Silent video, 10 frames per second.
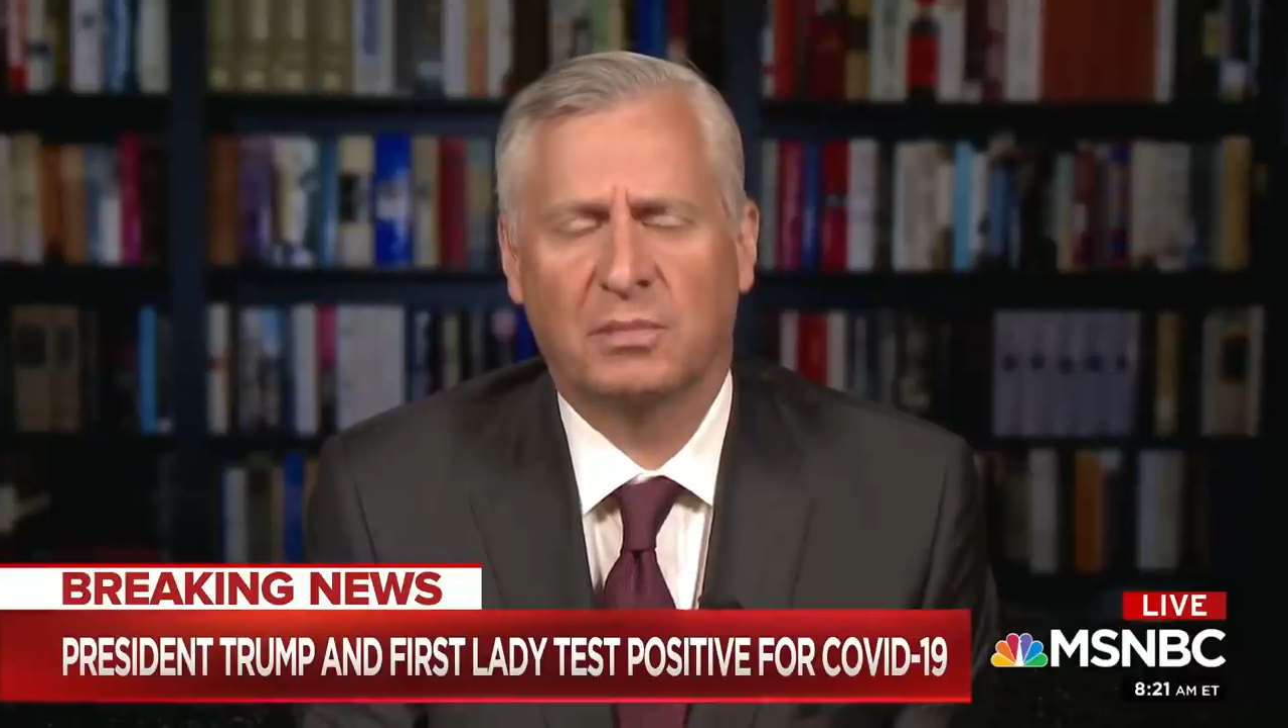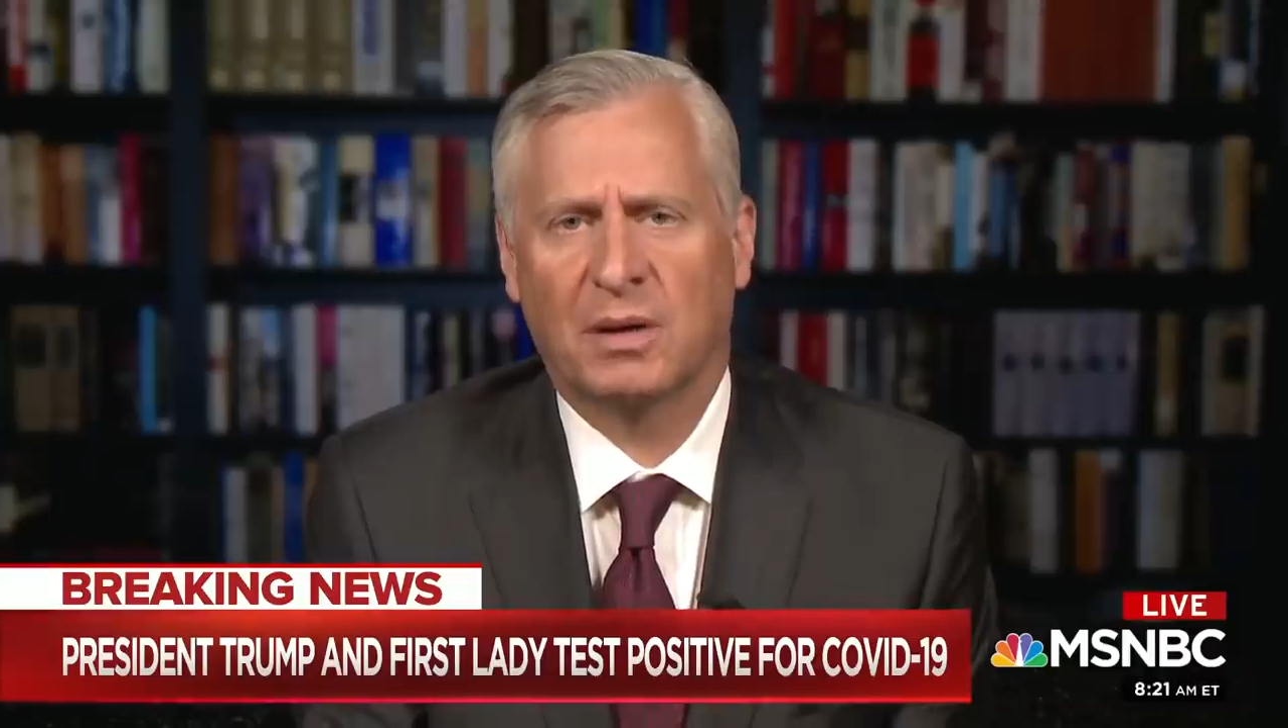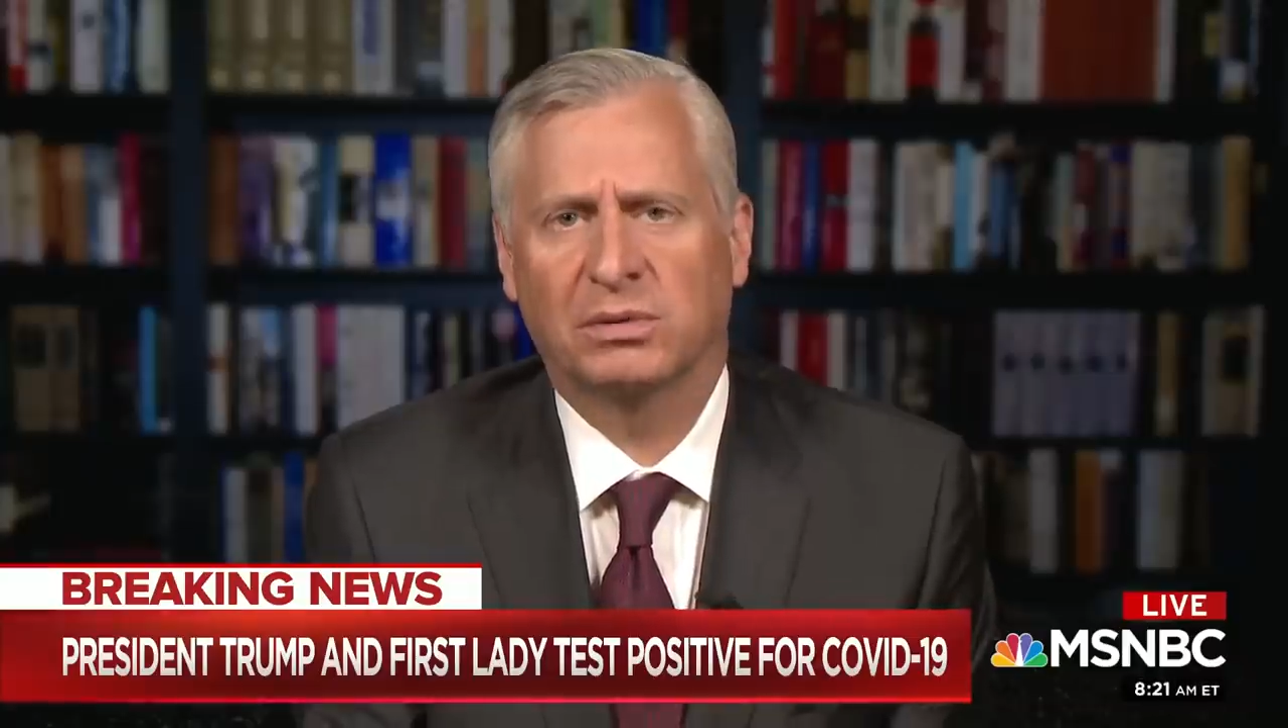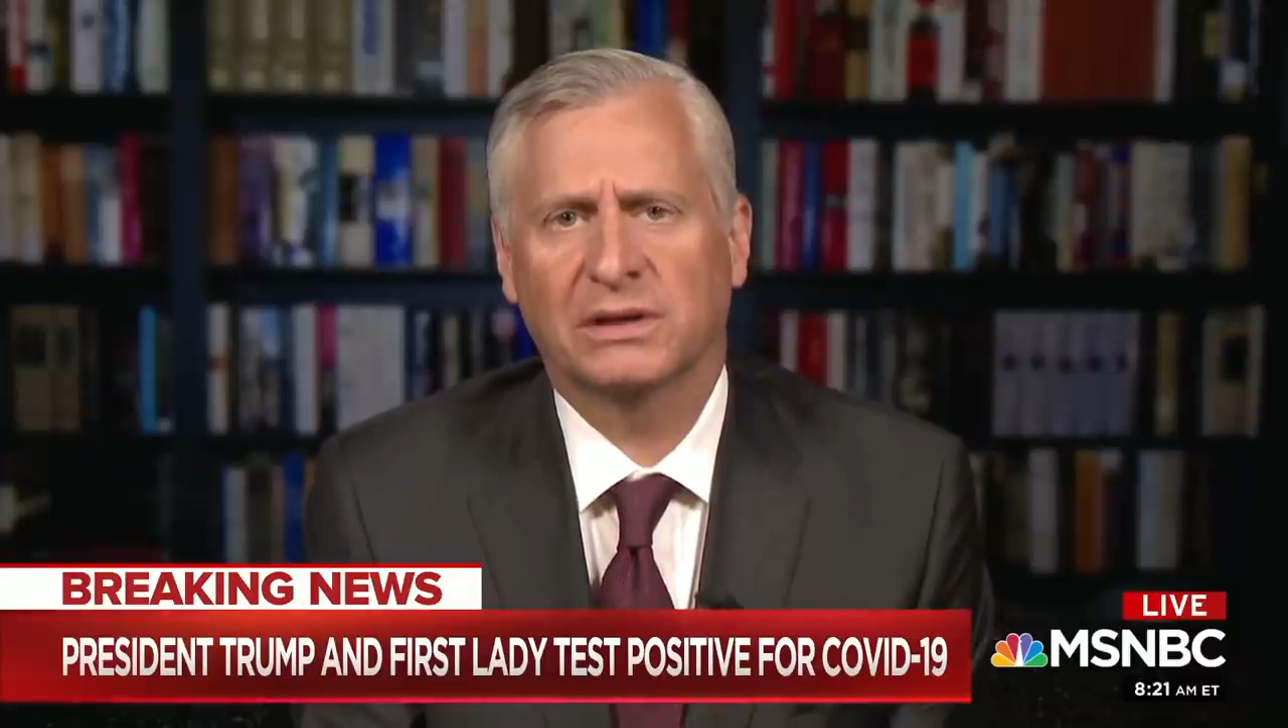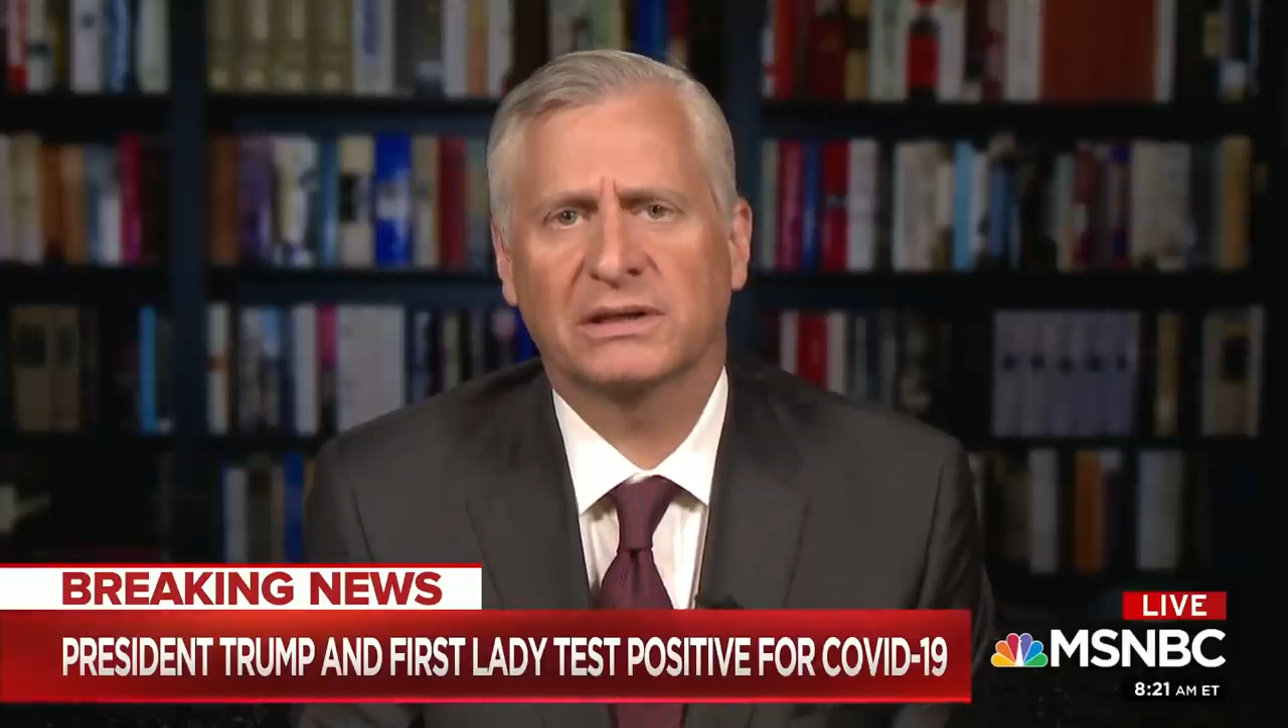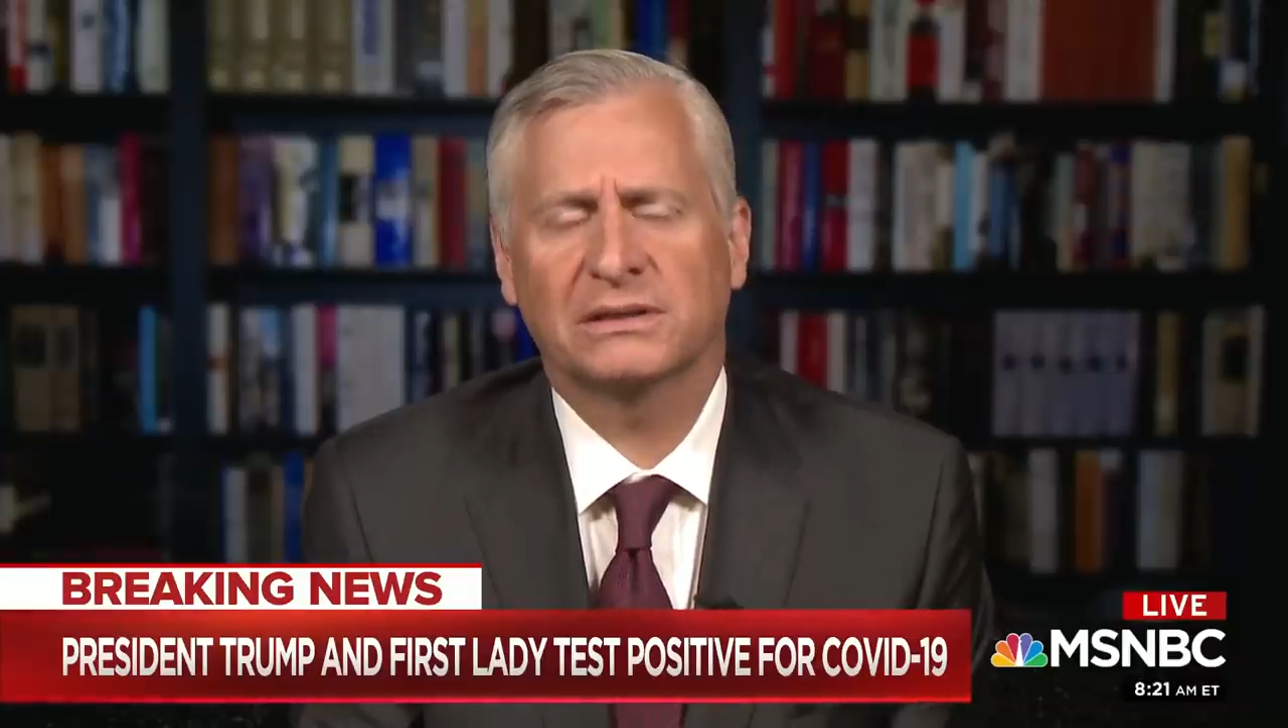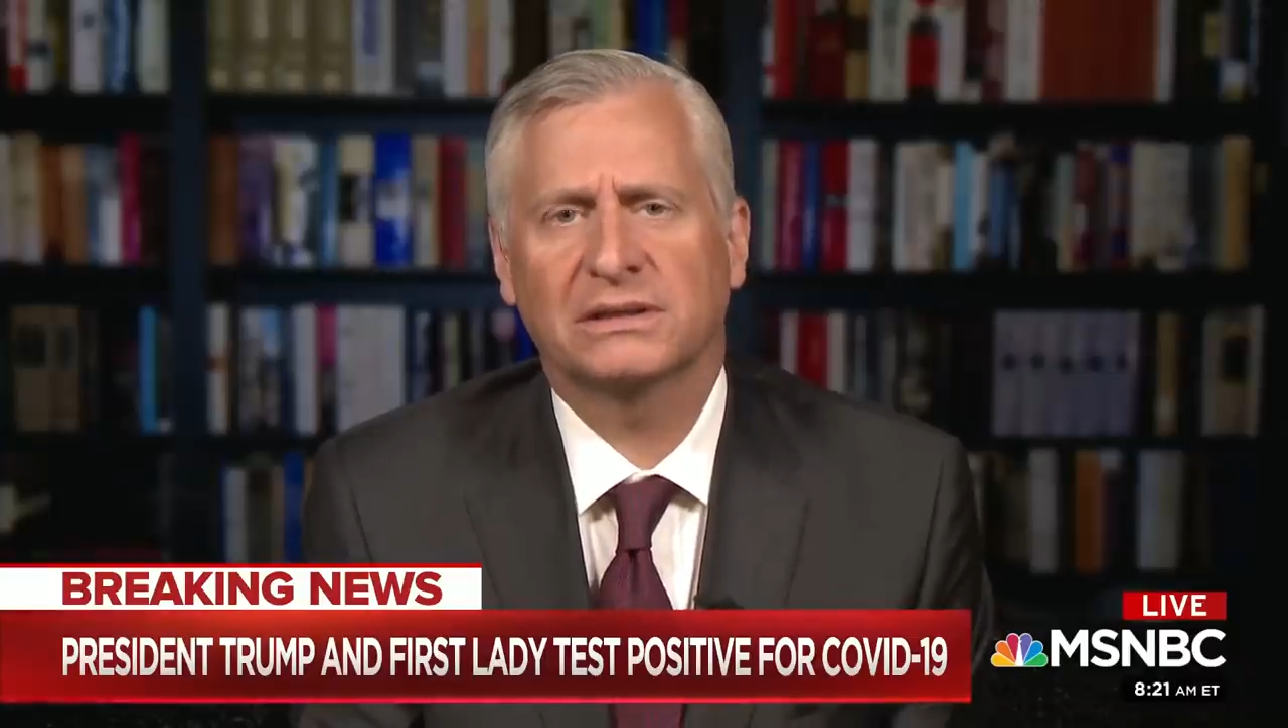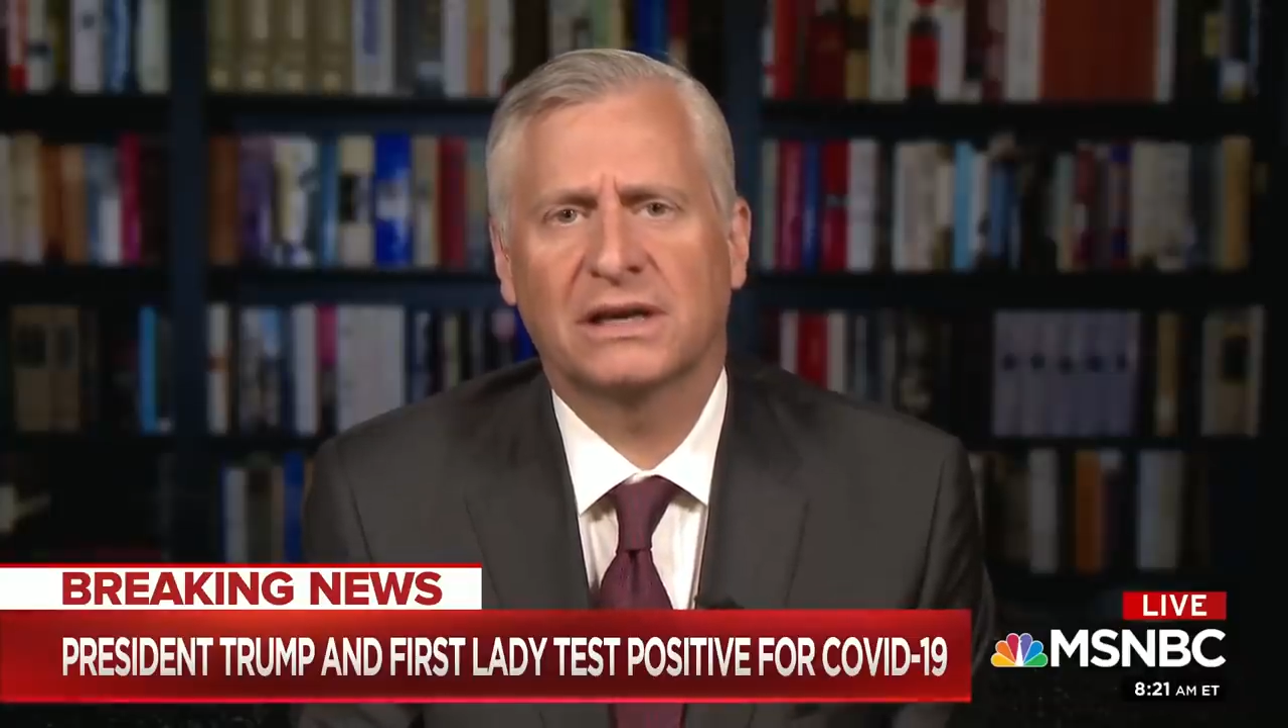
public.